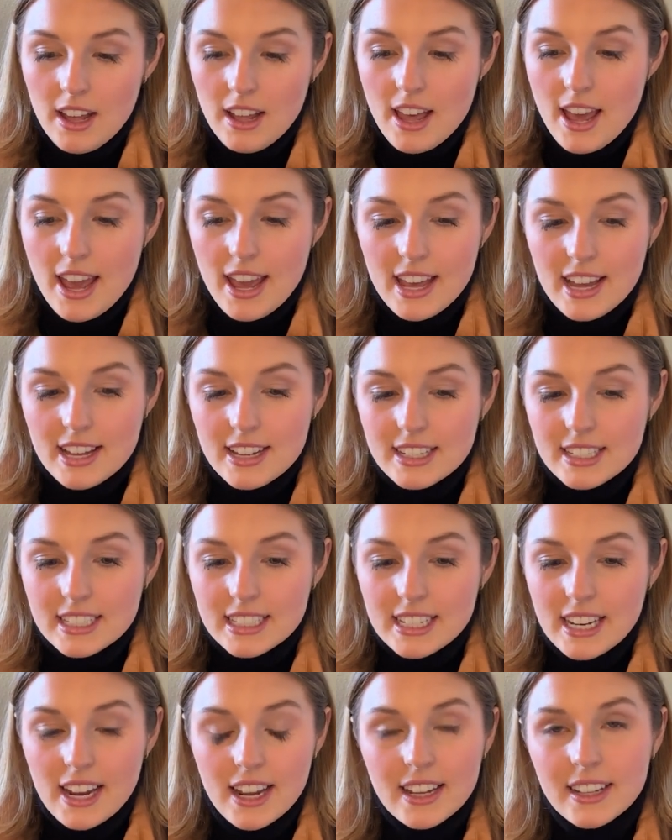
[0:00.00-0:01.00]

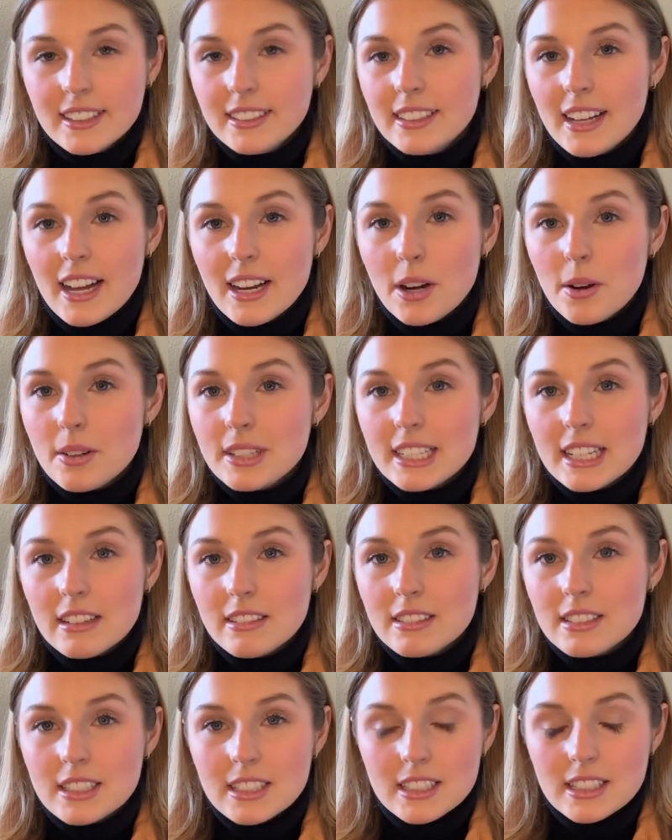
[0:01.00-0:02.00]
and I know it
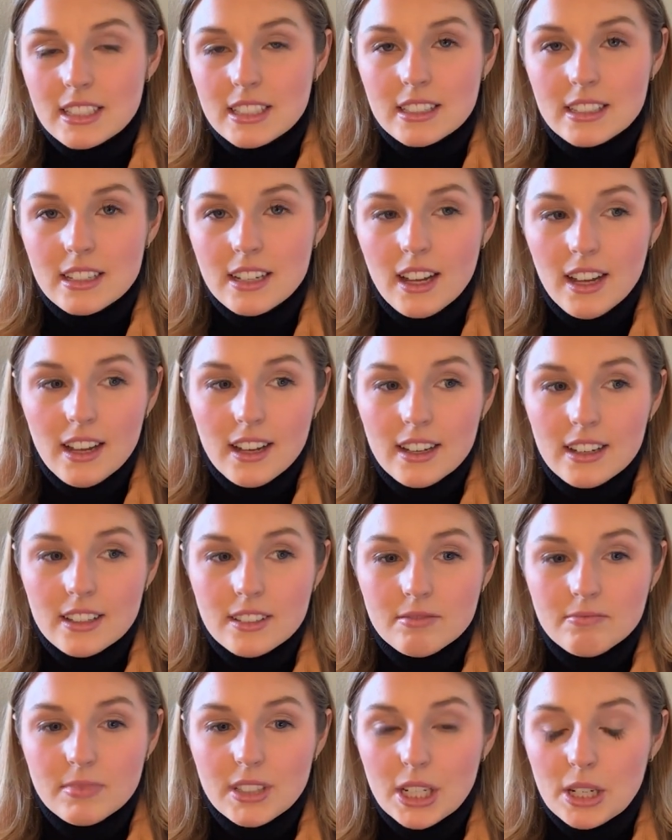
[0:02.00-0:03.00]
sounds uh,
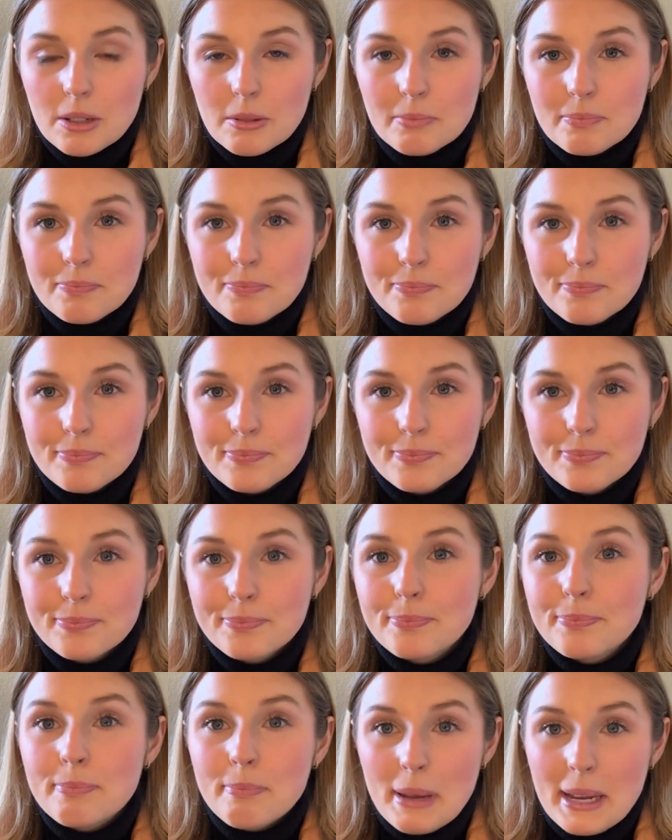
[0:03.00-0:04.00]
you know
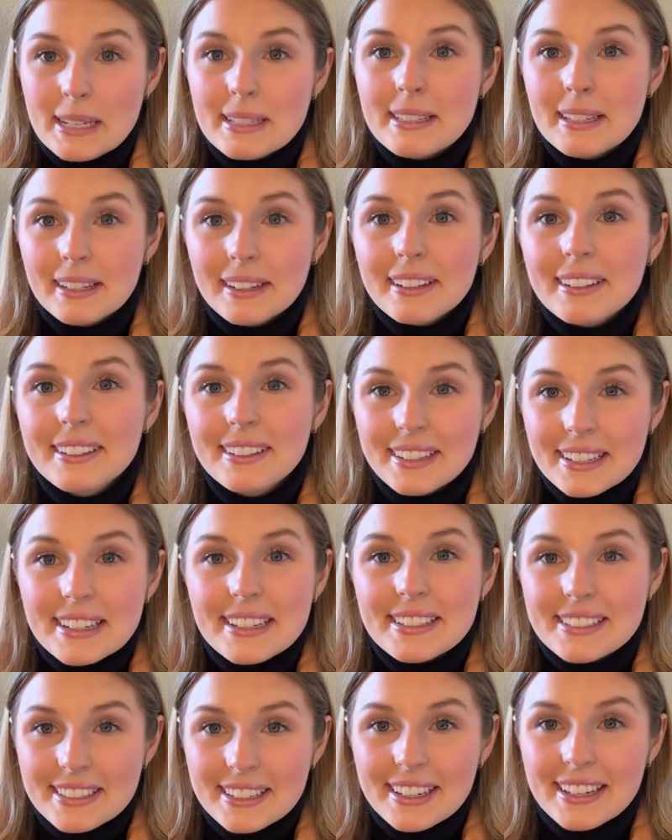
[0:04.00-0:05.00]
basic,
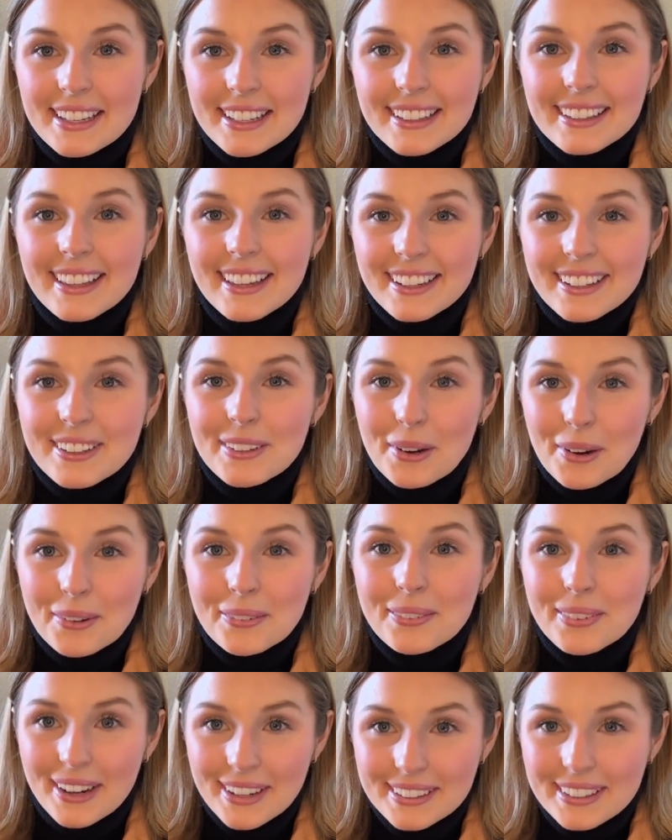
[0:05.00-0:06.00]
easy, like, you know,
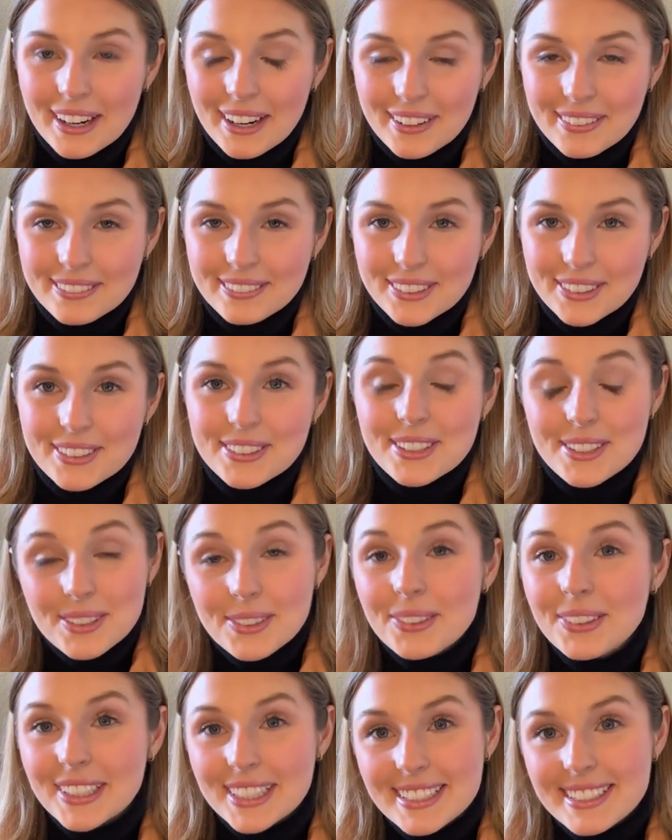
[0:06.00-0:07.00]
write down your
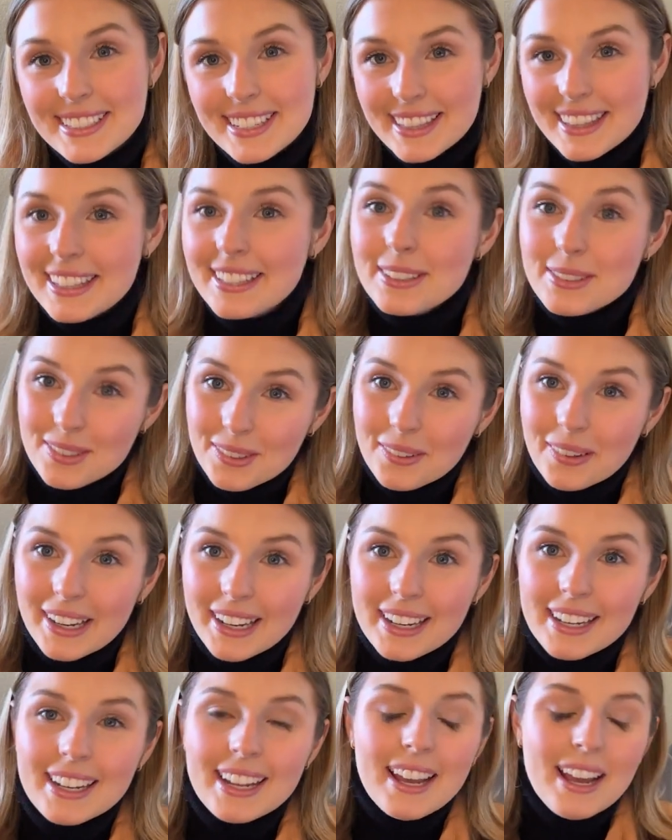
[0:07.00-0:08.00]
to-do list and then do
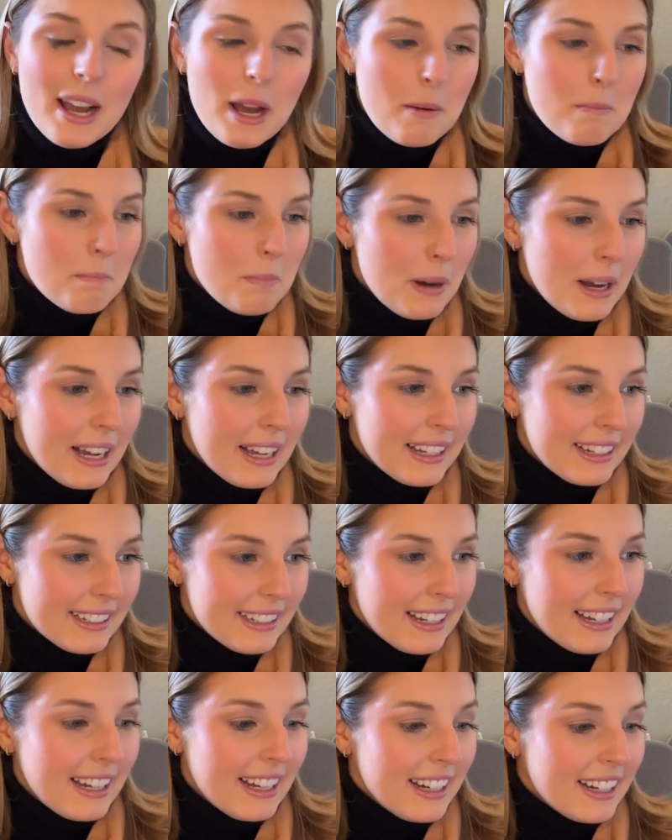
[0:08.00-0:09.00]
it. But
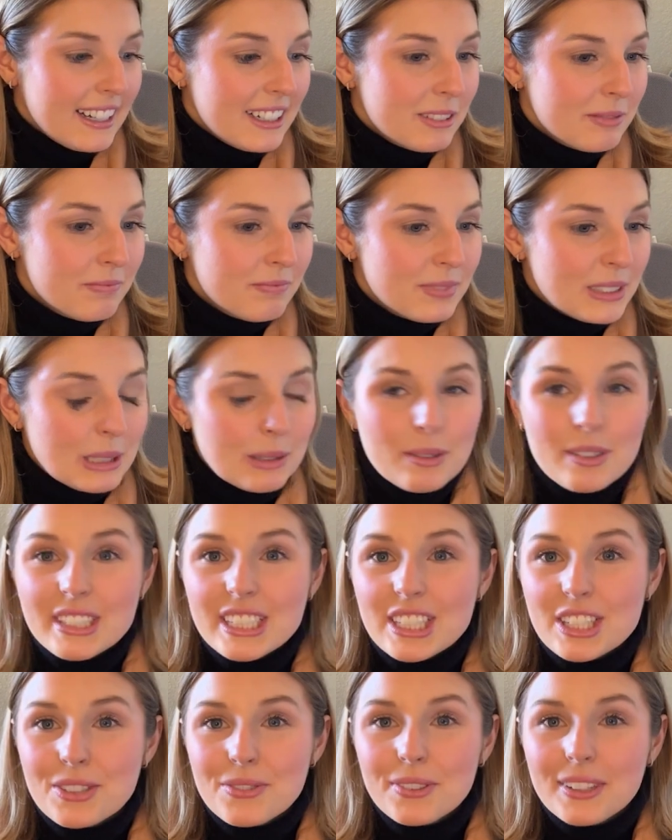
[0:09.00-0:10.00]
um, sometimes I
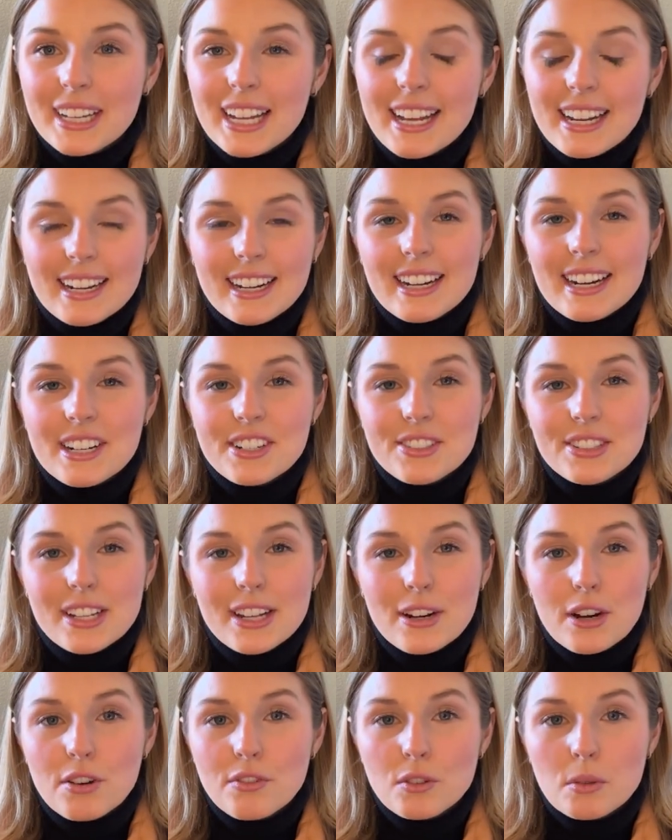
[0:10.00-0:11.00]
just forget and I just
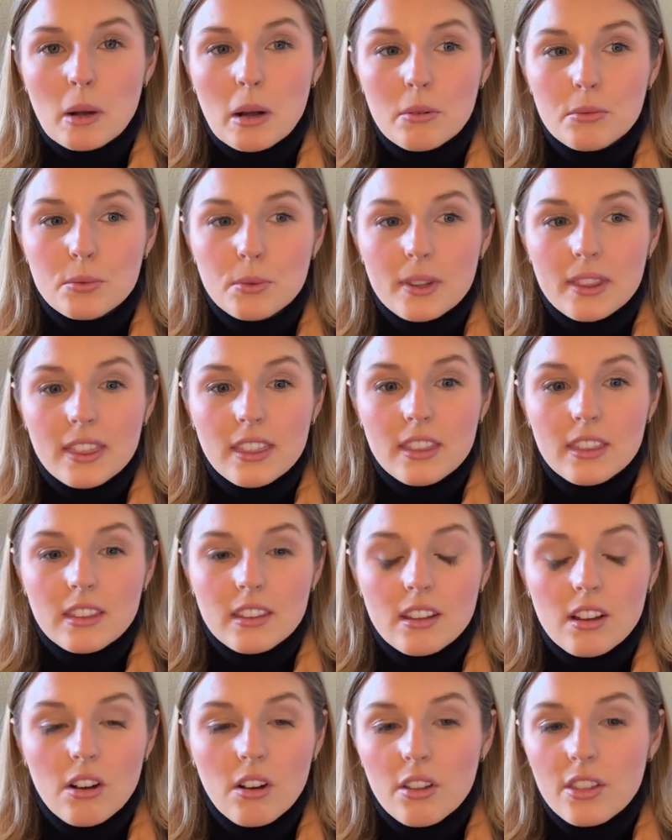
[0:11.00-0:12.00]
get overwhelmed with
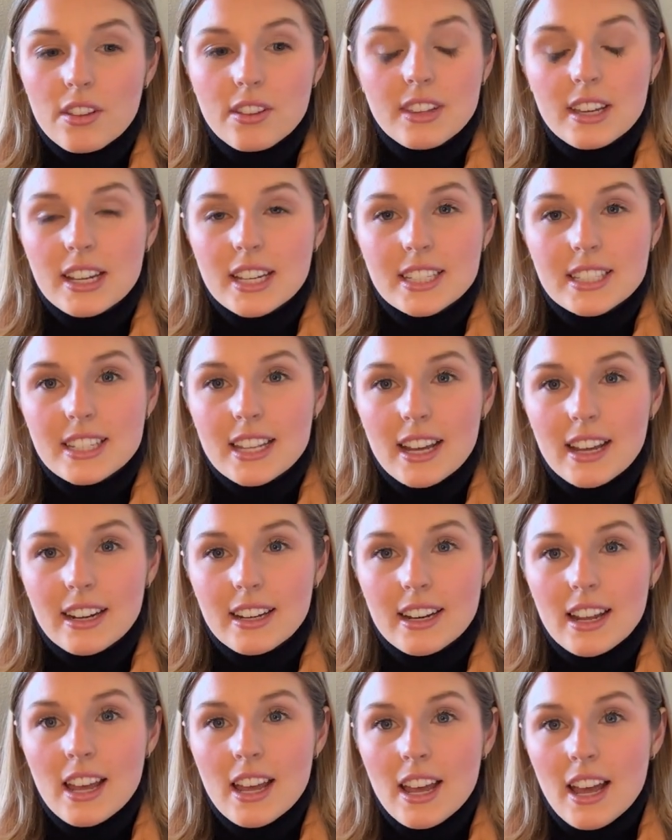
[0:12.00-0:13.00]
all the things that
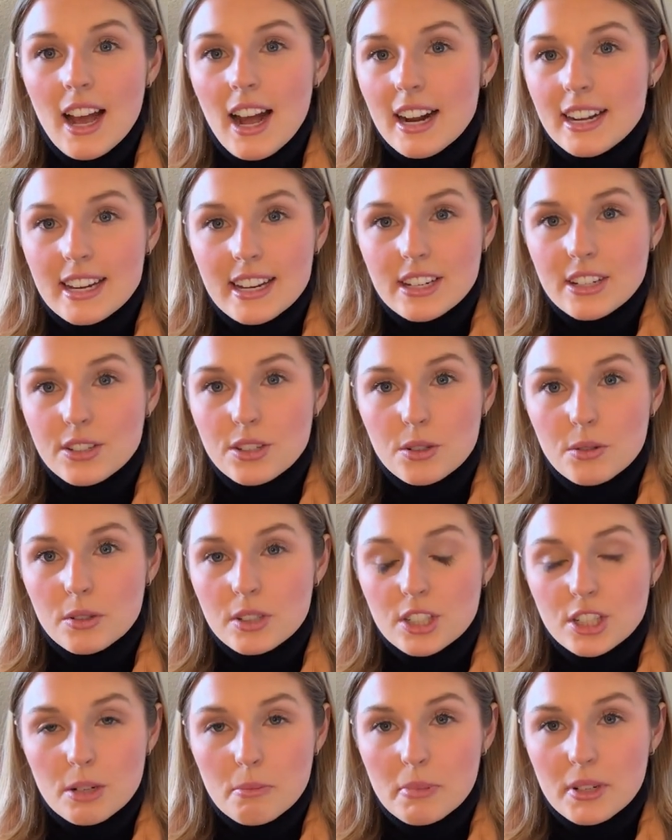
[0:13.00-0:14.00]
I need to do or
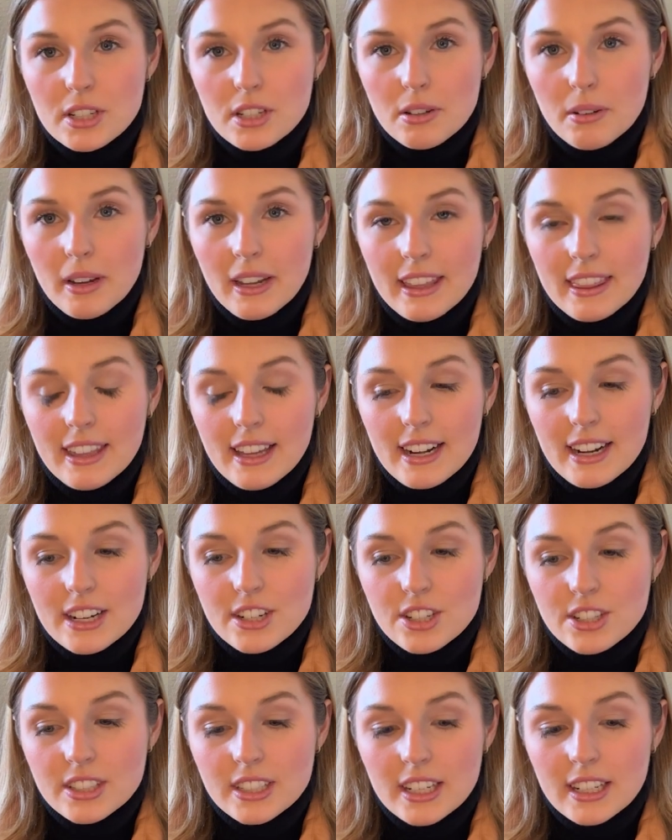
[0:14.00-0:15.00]
should be doing that I
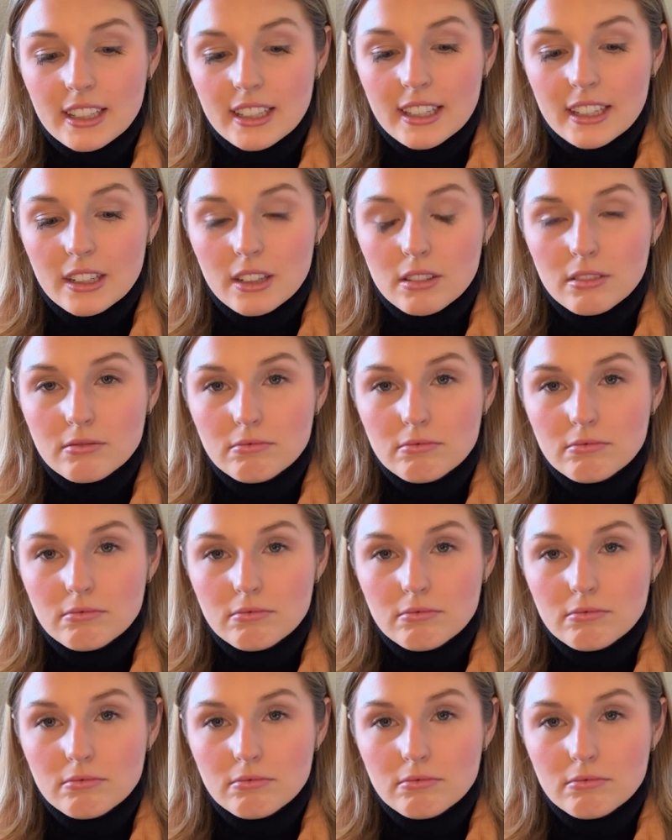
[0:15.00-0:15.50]
just get like